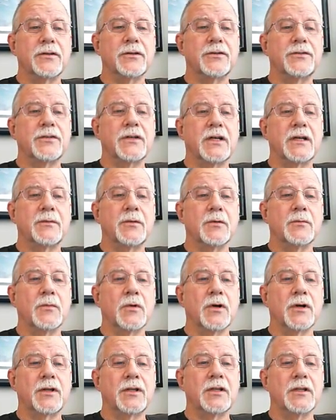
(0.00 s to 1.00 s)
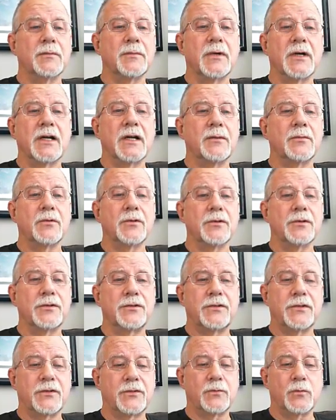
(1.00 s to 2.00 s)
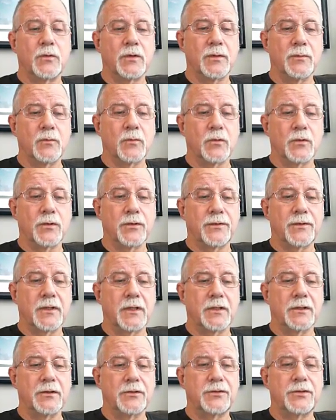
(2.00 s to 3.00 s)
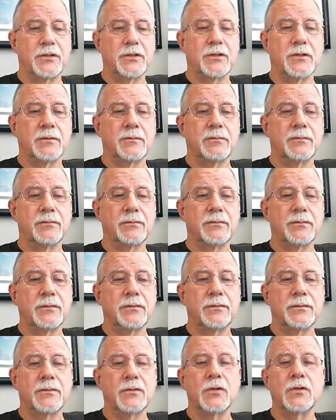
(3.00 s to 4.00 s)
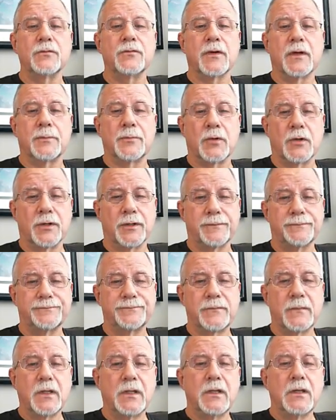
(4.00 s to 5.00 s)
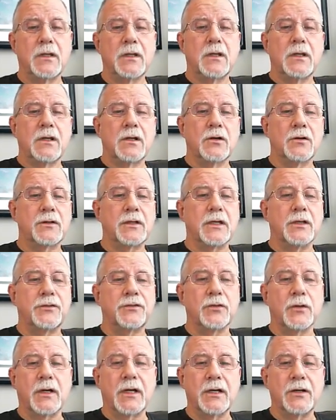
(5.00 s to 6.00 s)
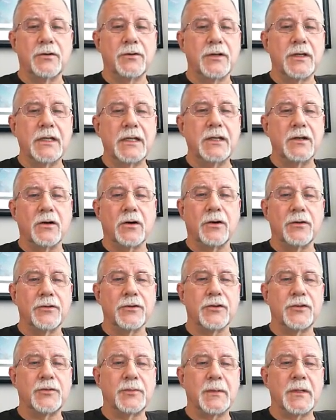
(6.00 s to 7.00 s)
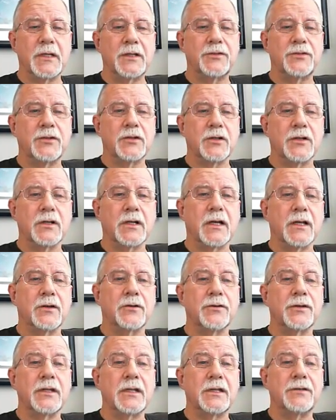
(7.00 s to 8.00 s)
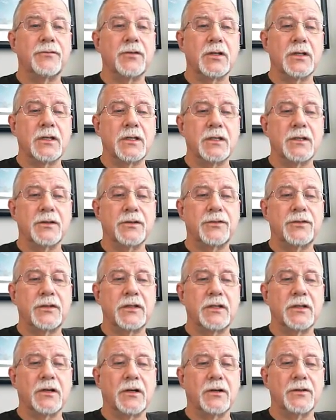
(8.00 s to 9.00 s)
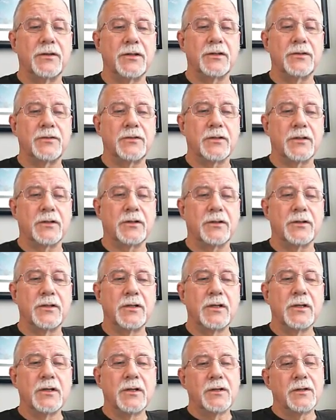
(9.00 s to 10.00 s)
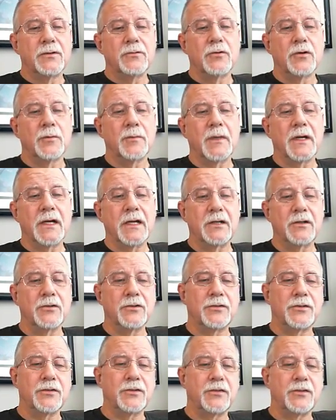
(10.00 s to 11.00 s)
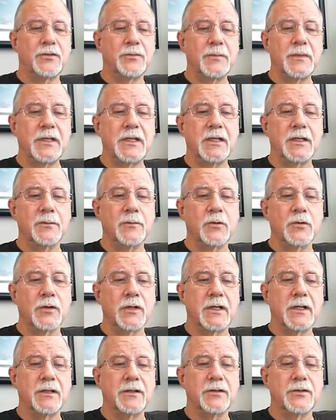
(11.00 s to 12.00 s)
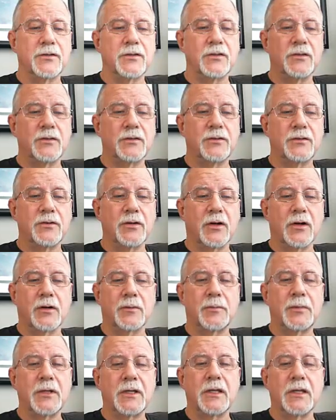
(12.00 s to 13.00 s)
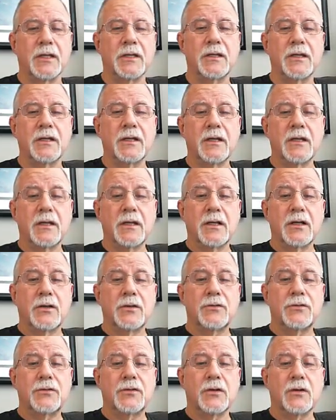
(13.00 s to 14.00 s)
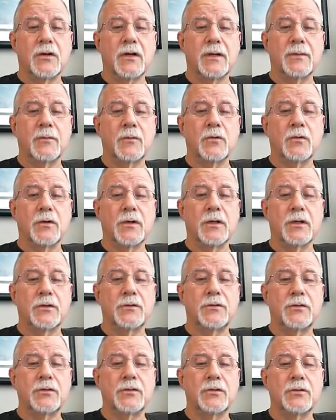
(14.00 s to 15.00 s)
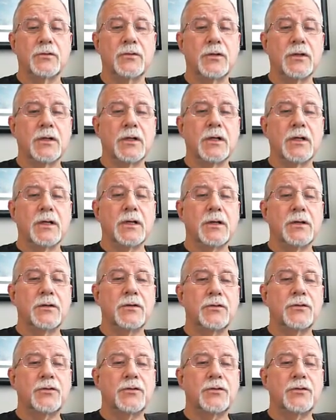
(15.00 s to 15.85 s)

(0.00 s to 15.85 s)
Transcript: during the time you're marking the Bible, it's just one more thing that you can goof up on. Okay, so I don't need all this space here, and I don't need to see all these little reminders. This is medium green, this is dark pink. So I'm going to